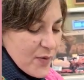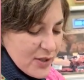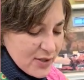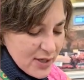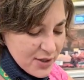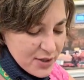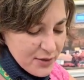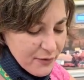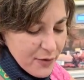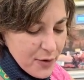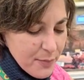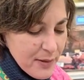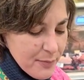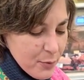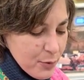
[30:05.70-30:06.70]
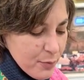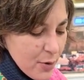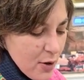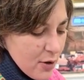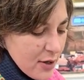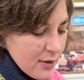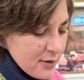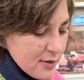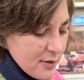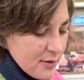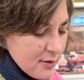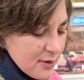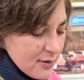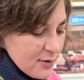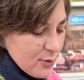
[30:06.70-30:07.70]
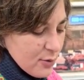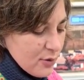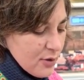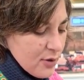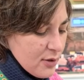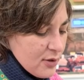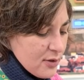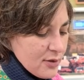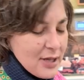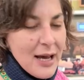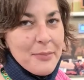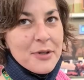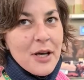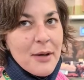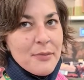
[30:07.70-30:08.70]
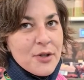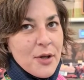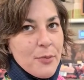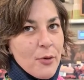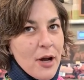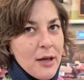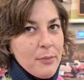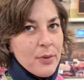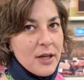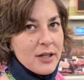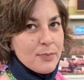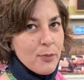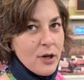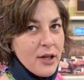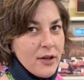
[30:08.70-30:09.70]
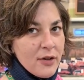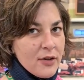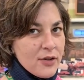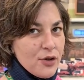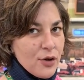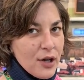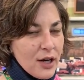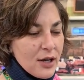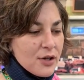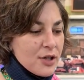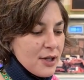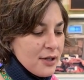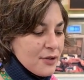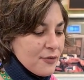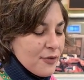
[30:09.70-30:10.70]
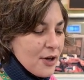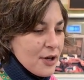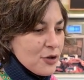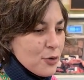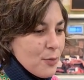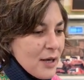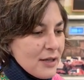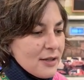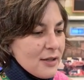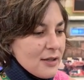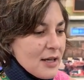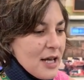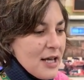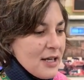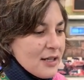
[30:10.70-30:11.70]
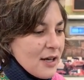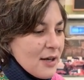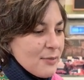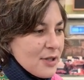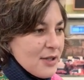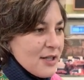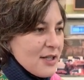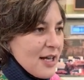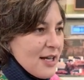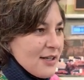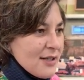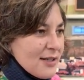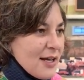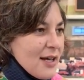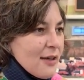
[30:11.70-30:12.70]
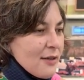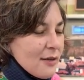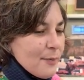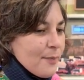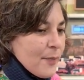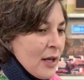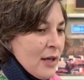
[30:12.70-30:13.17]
It's actually for people with Parkinson's. It's called the Tab Time Super 8, but it's brilliant because you can actually divide your meds into 8 times in the day to take them.